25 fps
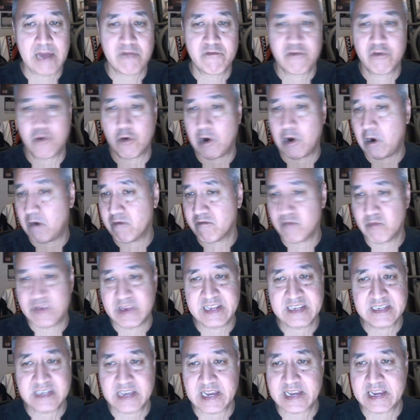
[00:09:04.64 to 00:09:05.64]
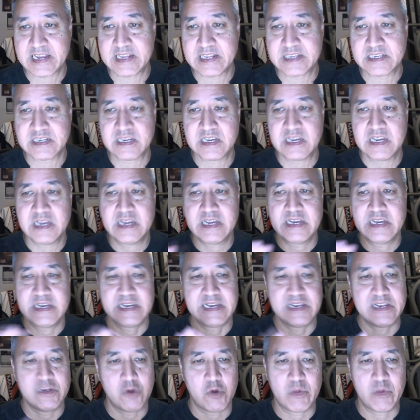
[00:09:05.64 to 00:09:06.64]
for however many seconds
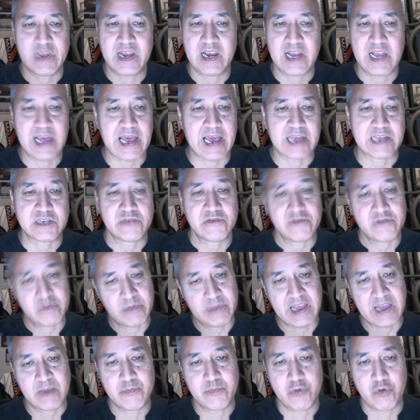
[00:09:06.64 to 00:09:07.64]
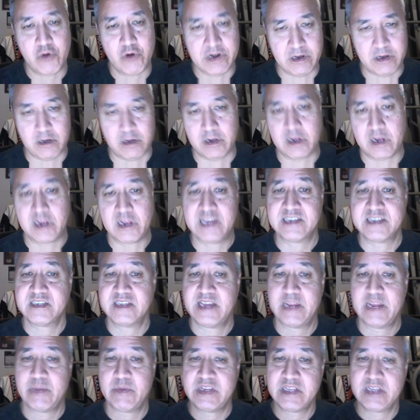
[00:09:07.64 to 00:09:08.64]
it normally lasts from that point on, unless the
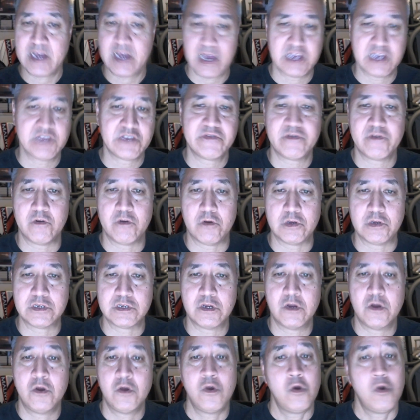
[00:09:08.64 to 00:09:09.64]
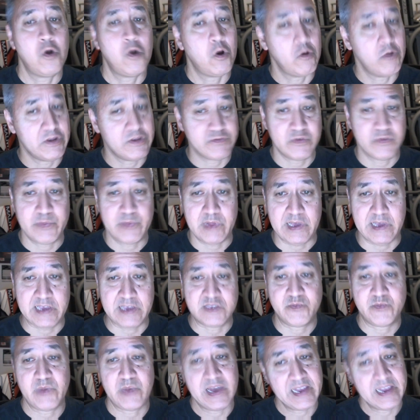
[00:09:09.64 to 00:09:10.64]
enemy dies first or it's
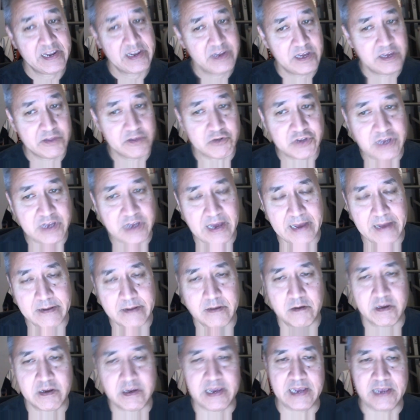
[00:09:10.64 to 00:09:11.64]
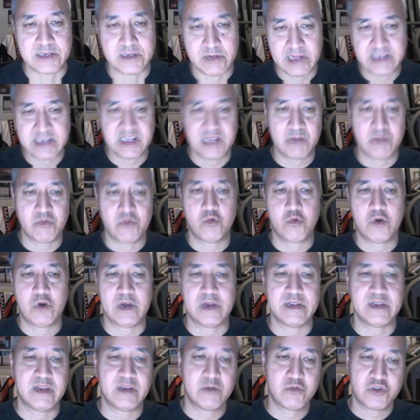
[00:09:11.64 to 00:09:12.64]
replaced by another dot. Okay, so that's number
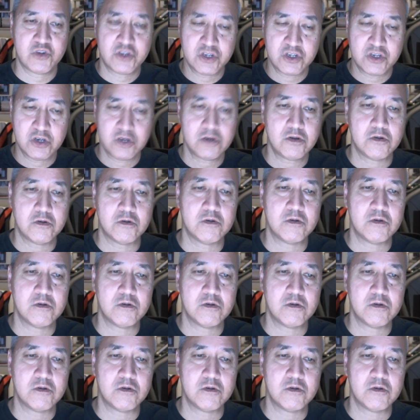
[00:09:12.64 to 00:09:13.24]
1. Number 2